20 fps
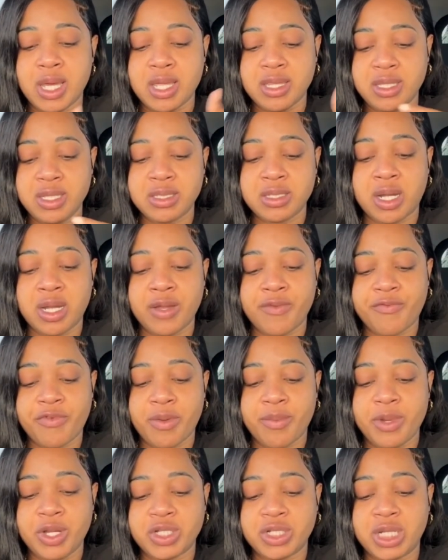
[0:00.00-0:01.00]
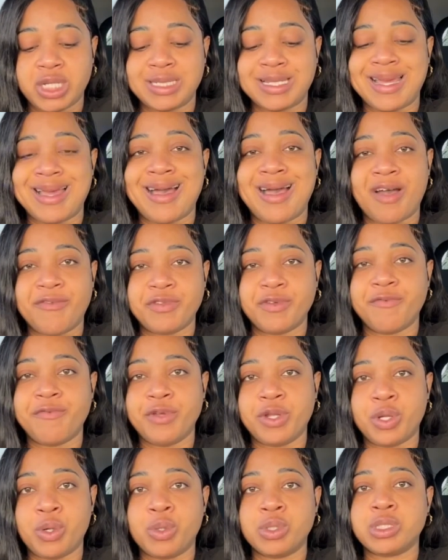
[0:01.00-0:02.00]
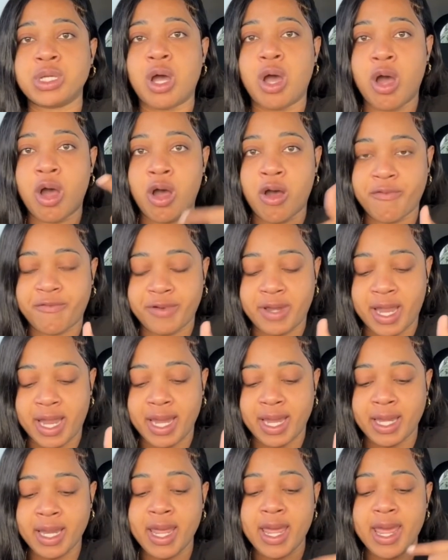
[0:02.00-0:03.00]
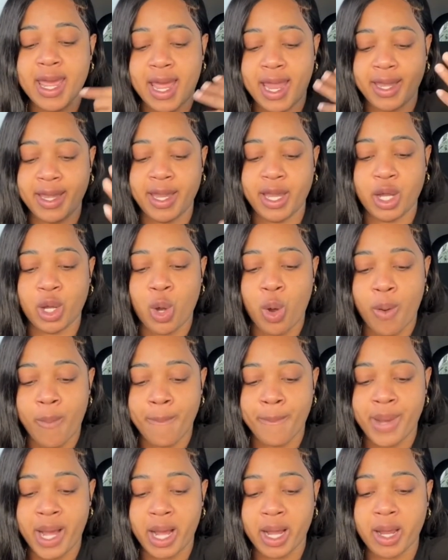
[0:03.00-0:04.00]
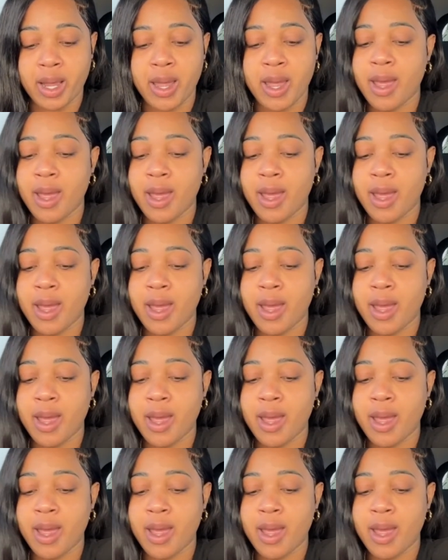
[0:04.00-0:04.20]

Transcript: These are information that I have to fill out offline and then come back.